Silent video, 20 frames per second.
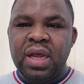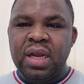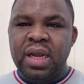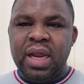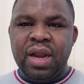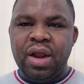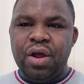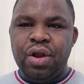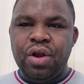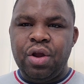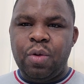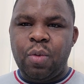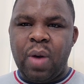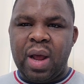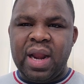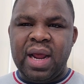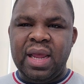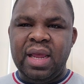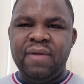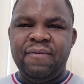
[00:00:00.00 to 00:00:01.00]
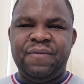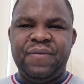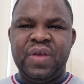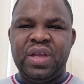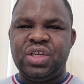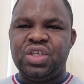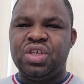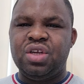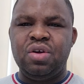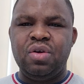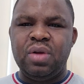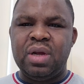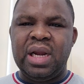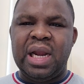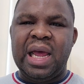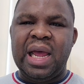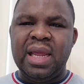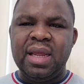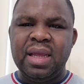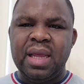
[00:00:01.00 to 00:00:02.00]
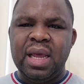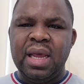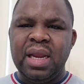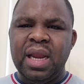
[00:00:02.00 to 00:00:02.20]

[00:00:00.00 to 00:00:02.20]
They don't know what an eviction look like.